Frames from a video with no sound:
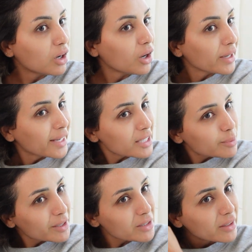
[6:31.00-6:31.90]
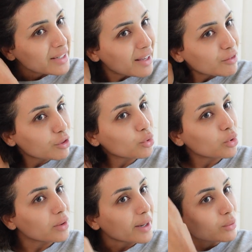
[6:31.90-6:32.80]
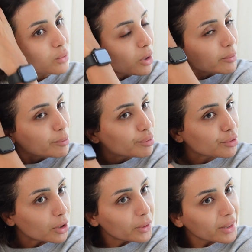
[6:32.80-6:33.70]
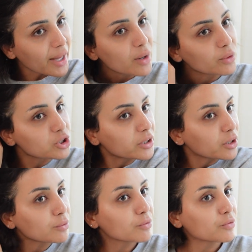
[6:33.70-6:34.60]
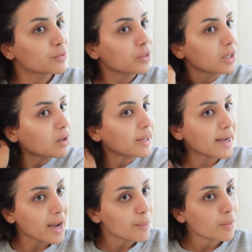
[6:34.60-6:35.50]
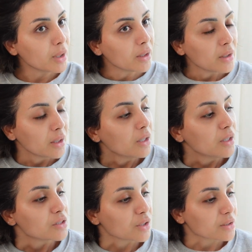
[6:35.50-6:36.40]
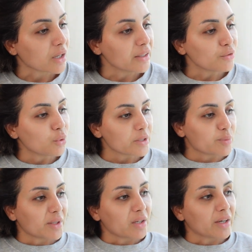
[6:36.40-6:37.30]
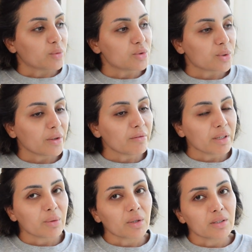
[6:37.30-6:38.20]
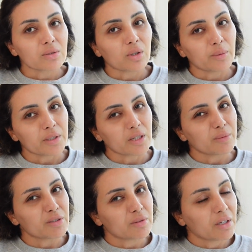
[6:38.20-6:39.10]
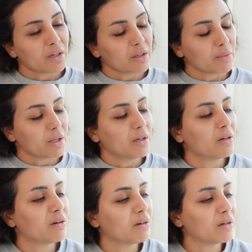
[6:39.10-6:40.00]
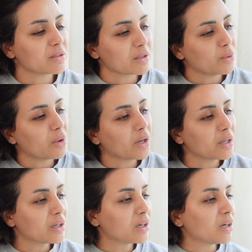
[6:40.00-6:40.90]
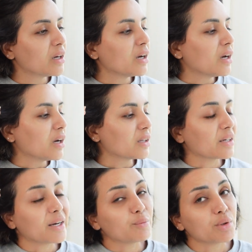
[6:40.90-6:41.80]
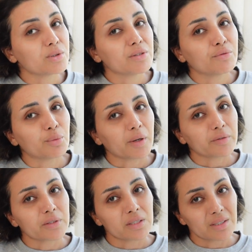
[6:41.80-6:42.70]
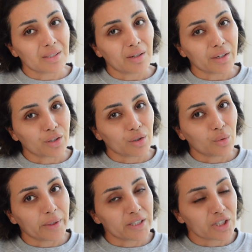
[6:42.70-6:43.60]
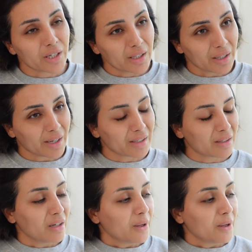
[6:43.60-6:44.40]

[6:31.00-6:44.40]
I guess because I never thought that I'm a pro at that, which I don't think I am. So it's kind of always been like, well, do I really want to, sorry, my tummy's really hurting me. I don't know why. I think I had protein for breakfast as in like a whey shake, and